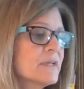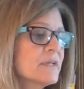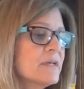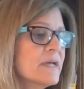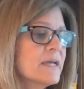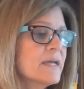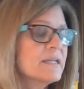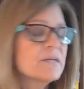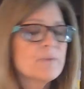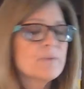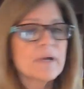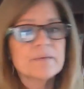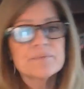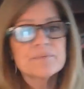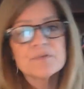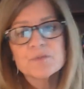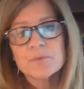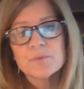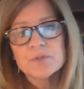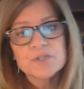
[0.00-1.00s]
Anyway,
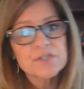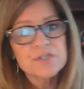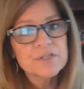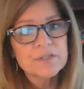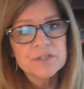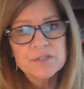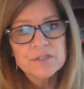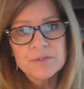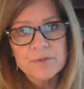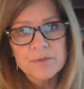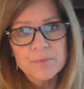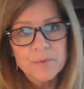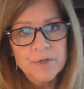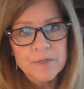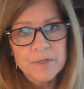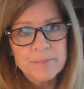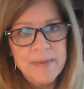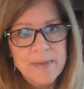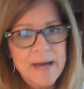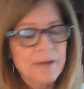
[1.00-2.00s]
so we're just going to do the word
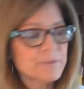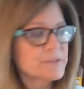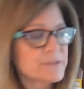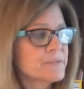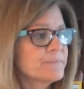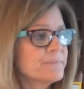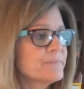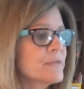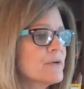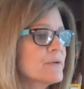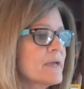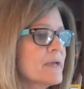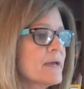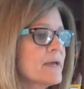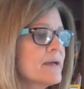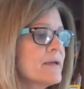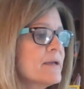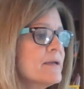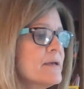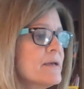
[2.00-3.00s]
about,
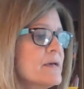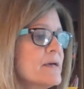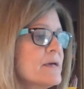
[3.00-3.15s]
okay?